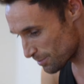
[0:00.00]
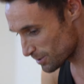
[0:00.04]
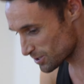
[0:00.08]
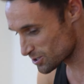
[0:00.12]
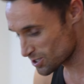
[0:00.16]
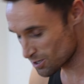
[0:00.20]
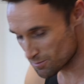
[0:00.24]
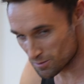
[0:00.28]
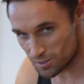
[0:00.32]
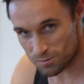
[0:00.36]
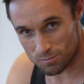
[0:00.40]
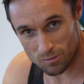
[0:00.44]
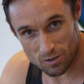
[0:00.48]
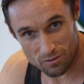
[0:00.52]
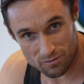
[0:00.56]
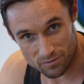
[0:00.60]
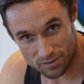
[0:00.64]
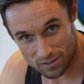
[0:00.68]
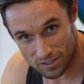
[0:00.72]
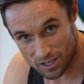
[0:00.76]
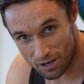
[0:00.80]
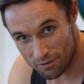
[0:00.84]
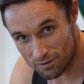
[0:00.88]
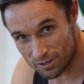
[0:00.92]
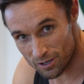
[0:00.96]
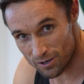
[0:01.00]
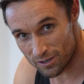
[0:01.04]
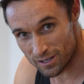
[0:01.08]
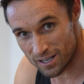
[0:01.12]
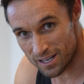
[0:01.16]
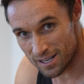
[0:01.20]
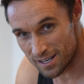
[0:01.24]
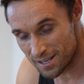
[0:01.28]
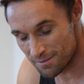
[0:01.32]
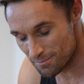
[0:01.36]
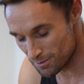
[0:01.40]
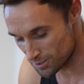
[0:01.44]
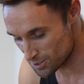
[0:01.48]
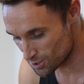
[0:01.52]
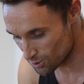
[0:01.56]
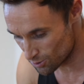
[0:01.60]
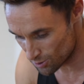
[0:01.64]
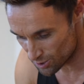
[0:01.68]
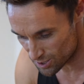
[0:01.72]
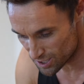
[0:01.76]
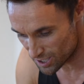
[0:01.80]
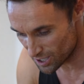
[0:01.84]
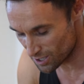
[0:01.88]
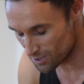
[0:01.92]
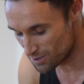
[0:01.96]
bit too much movement going on in my
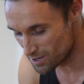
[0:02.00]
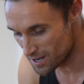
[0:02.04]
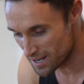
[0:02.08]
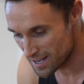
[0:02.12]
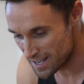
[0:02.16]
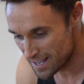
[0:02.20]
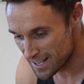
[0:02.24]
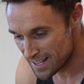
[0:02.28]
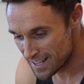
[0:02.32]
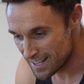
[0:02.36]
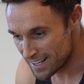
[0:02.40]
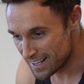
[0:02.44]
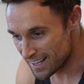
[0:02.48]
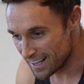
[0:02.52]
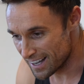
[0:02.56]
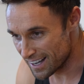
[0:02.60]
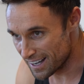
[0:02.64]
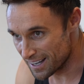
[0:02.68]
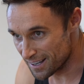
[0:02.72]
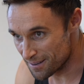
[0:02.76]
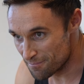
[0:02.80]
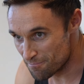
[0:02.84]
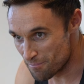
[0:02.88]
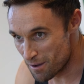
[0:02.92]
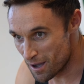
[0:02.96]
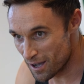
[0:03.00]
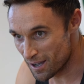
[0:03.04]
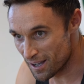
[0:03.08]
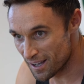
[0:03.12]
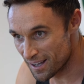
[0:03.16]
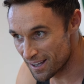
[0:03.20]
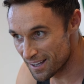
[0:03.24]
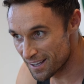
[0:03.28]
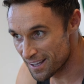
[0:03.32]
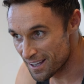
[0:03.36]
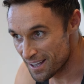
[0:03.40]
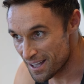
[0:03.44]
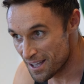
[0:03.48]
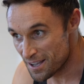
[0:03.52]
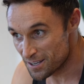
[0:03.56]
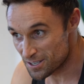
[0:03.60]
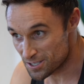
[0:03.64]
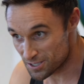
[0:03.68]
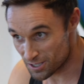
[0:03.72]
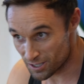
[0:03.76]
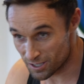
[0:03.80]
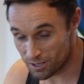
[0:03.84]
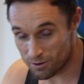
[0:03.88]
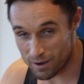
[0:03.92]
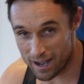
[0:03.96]
torso,
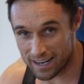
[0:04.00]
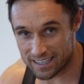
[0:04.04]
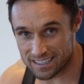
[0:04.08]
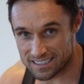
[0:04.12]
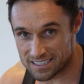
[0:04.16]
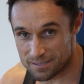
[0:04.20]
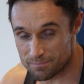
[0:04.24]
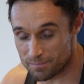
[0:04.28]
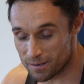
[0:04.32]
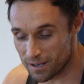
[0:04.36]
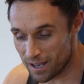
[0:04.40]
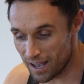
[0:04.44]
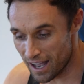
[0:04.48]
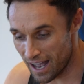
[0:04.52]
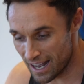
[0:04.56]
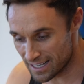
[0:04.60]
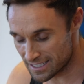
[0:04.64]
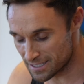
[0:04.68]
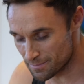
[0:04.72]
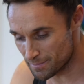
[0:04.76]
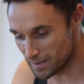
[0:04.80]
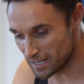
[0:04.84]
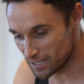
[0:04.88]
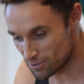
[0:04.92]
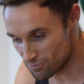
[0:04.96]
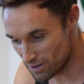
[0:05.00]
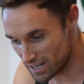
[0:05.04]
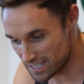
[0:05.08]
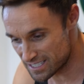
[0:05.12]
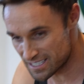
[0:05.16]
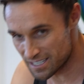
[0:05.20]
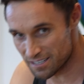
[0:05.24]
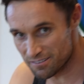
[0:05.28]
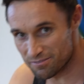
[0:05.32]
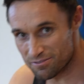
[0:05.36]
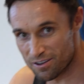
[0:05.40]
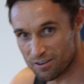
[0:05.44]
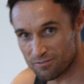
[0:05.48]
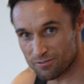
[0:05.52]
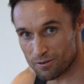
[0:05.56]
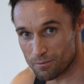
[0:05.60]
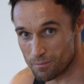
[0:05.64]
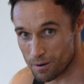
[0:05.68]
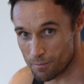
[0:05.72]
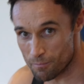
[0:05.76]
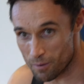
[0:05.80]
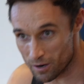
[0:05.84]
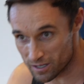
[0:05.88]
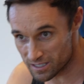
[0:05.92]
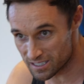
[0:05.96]
because I knew I had to be aggressive from
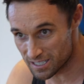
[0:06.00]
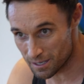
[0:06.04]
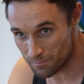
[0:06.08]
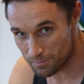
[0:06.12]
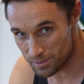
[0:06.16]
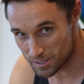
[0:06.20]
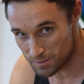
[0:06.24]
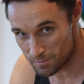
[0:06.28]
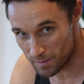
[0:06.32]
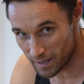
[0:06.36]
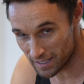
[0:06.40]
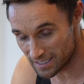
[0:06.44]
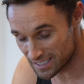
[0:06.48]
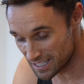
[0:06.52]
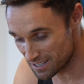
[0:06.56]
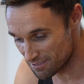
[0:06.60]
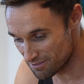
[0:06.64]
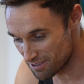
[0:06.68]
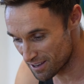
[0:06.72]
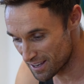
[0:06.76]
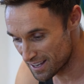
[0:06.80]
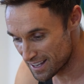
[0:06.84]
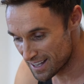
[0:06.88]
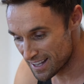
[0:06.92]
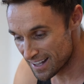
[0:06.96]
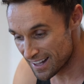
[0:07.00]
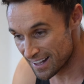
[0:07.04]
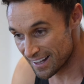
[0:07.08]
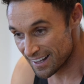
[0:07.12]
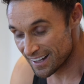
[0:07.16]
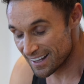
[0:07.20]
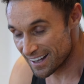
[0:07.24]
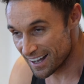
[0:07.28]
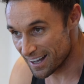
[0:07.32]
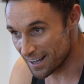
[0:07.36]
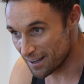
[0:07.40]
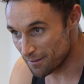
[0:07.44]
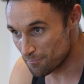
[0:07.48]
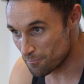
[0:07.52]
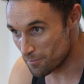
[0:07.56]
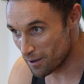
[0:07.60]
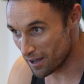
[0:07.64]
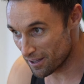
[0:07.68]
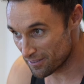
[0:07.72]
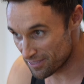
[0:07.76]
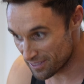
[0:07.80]
a mindset perspective. I